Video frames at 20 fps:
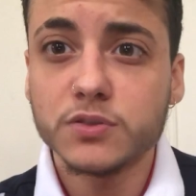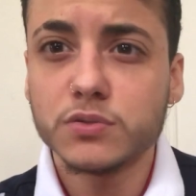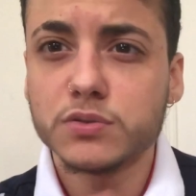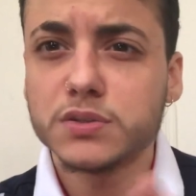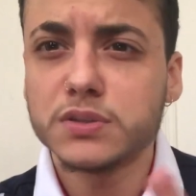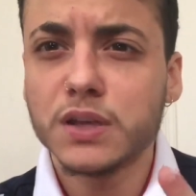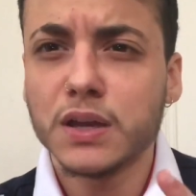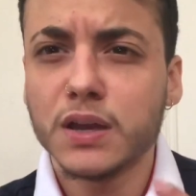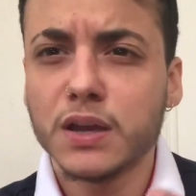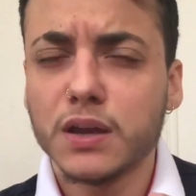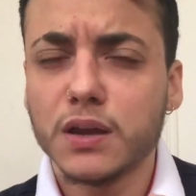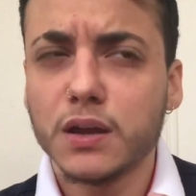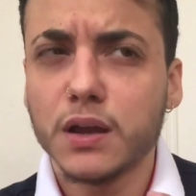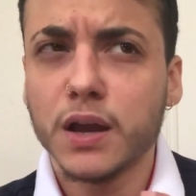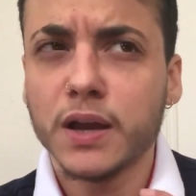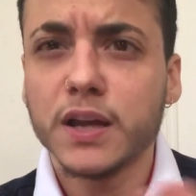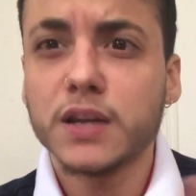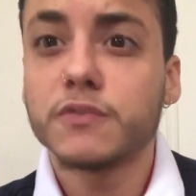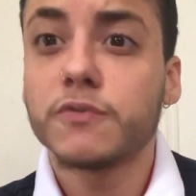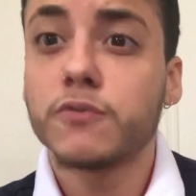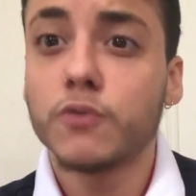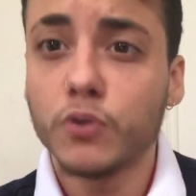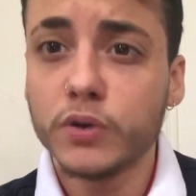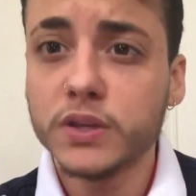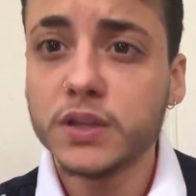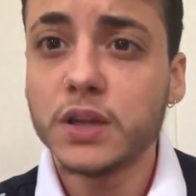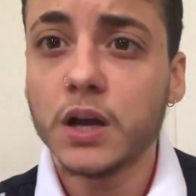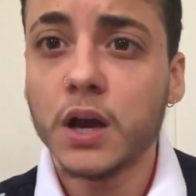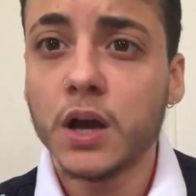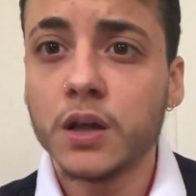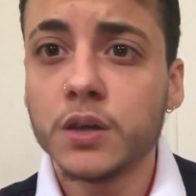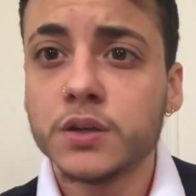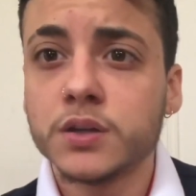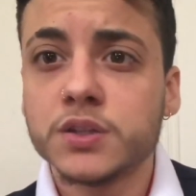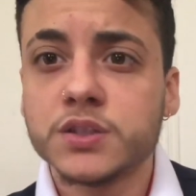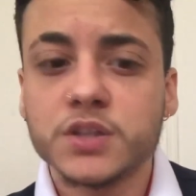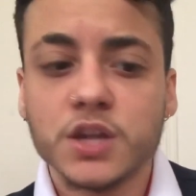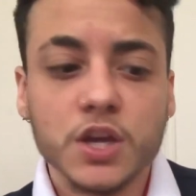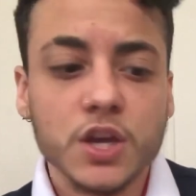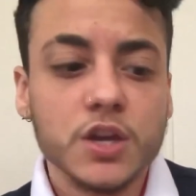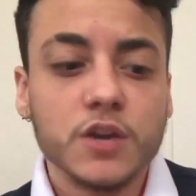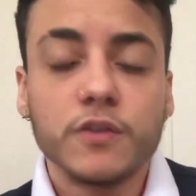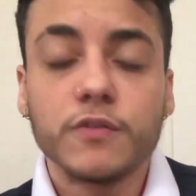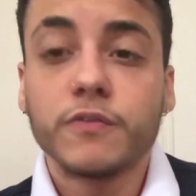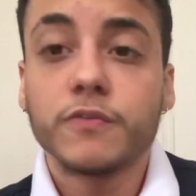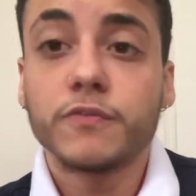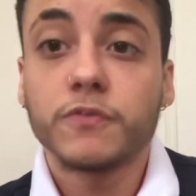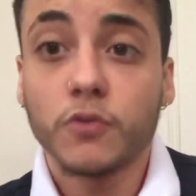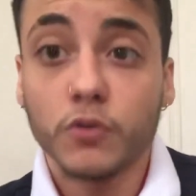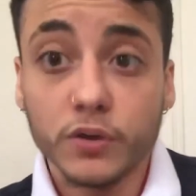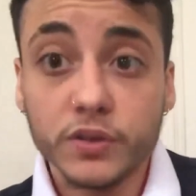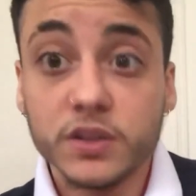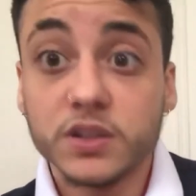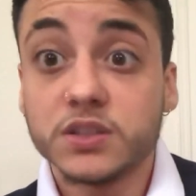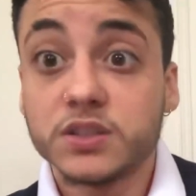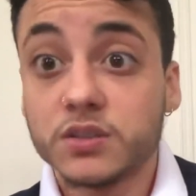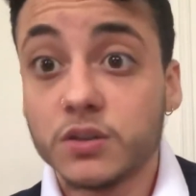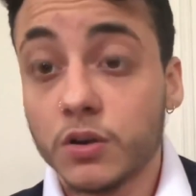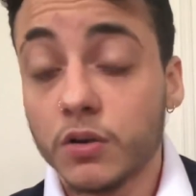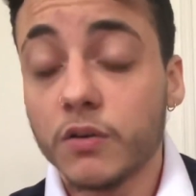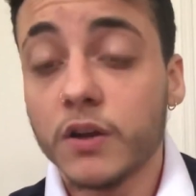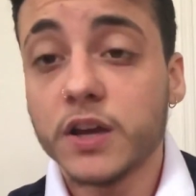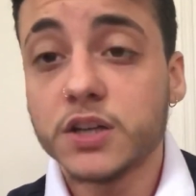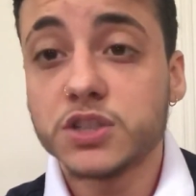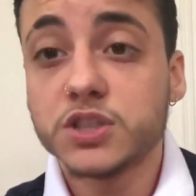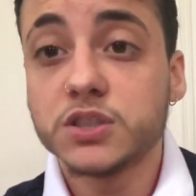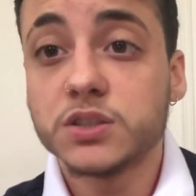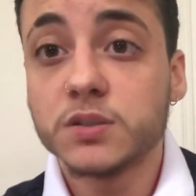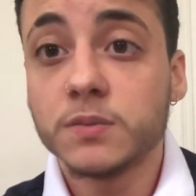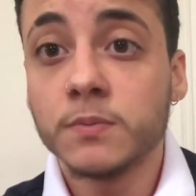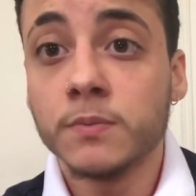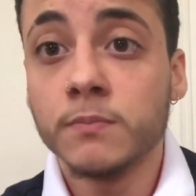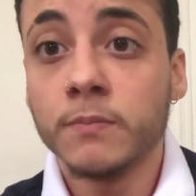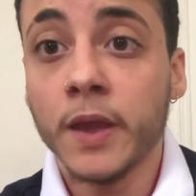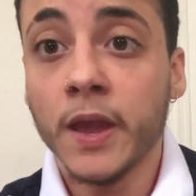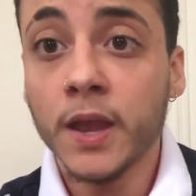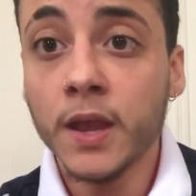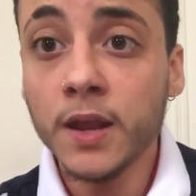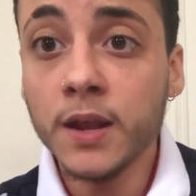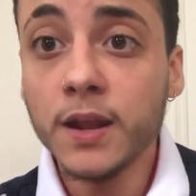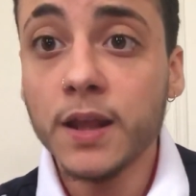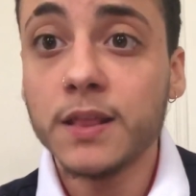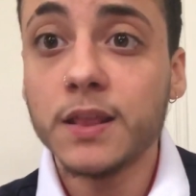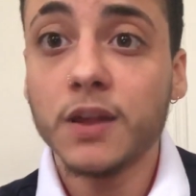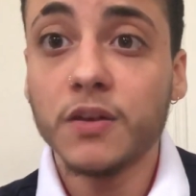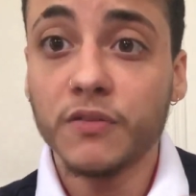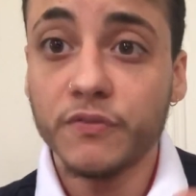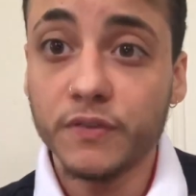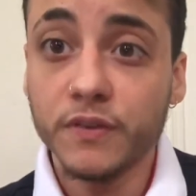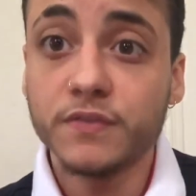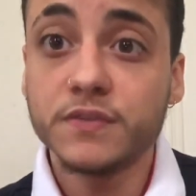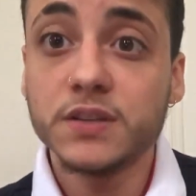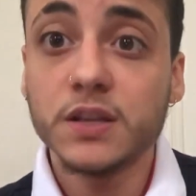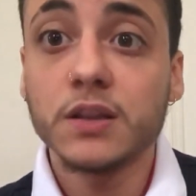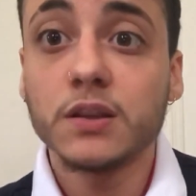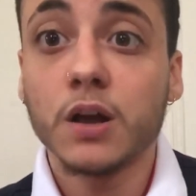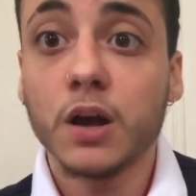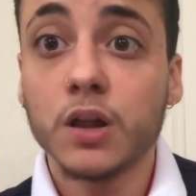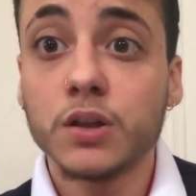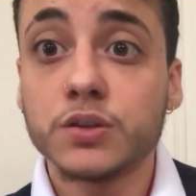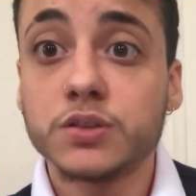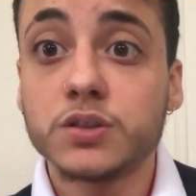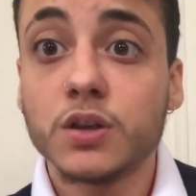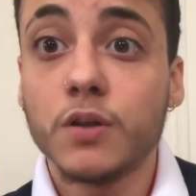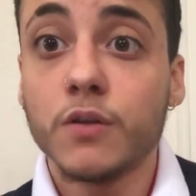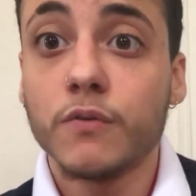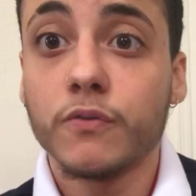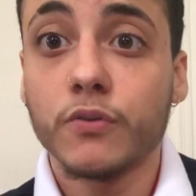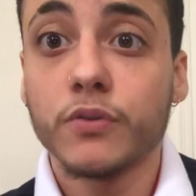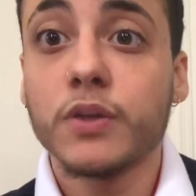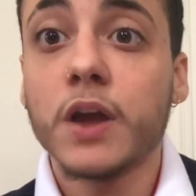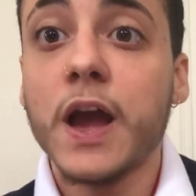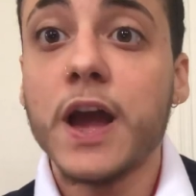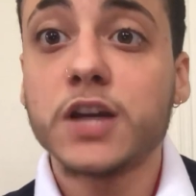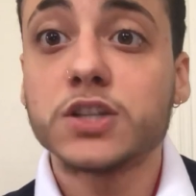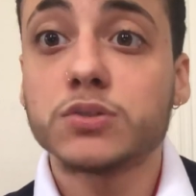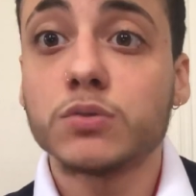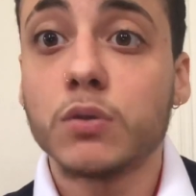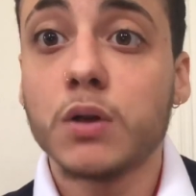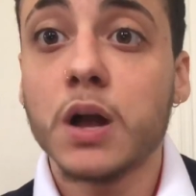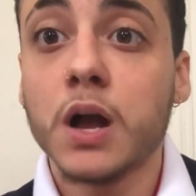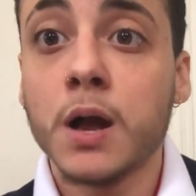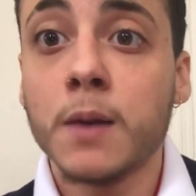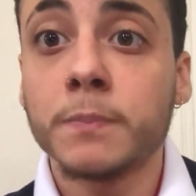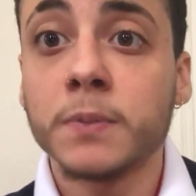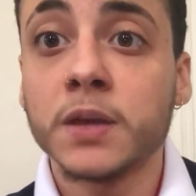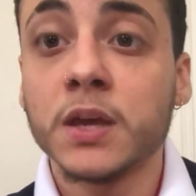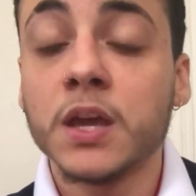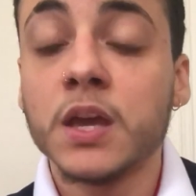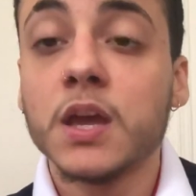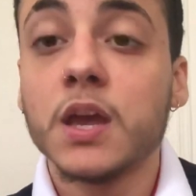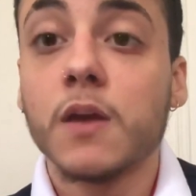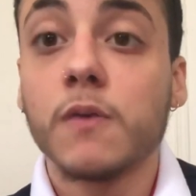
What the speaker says: So it's like I get $40 for the correction to be made, and then $15 for the actual copy.